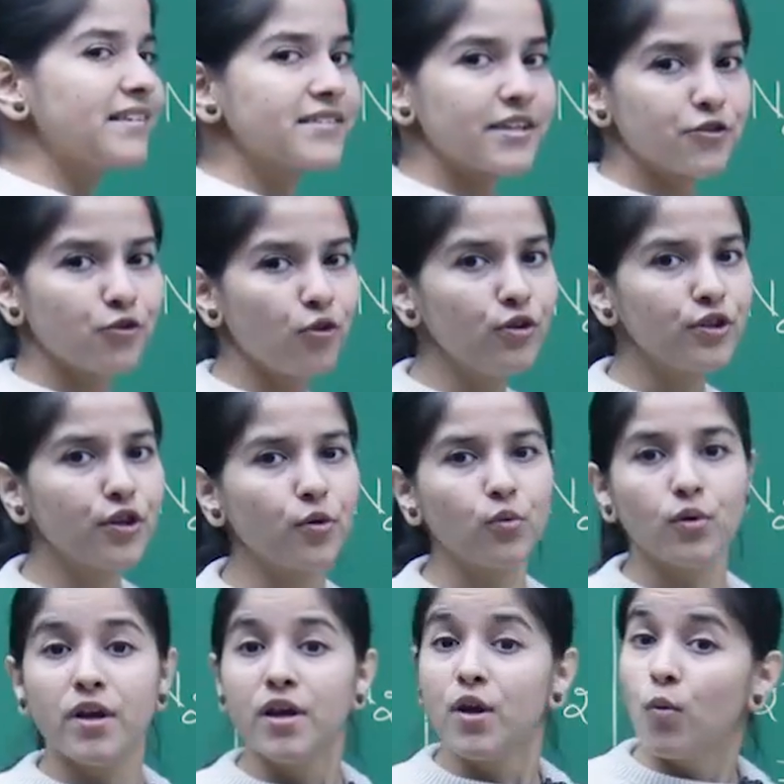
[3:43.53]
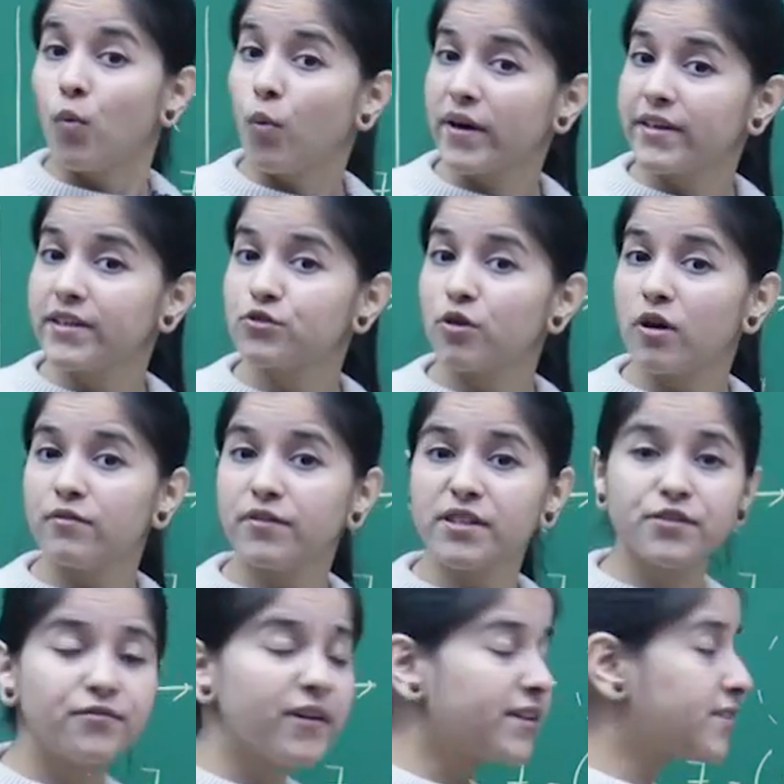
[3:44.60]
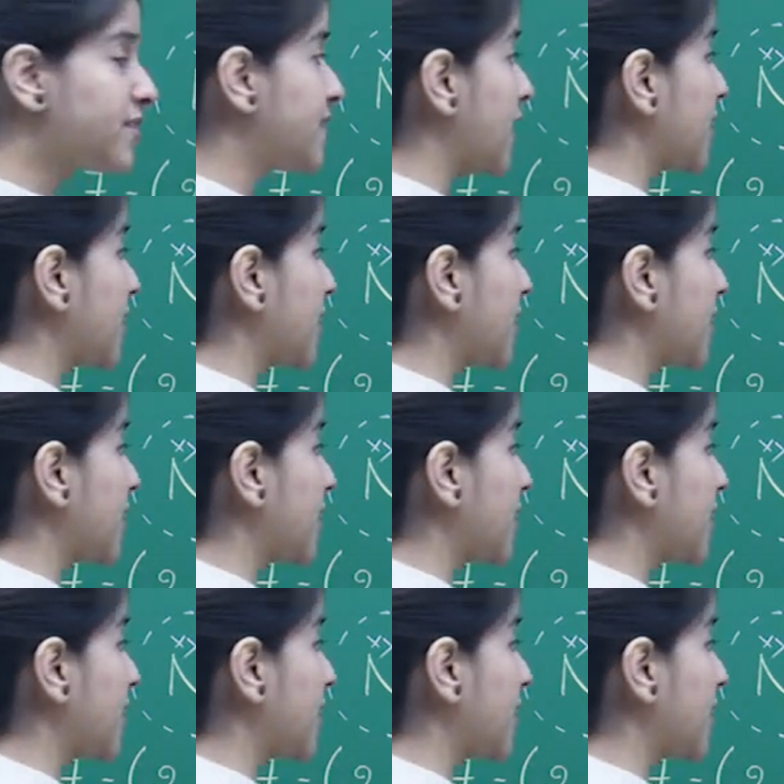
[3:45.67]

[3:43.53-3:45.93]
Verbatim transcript: As I told you, one is always fixed.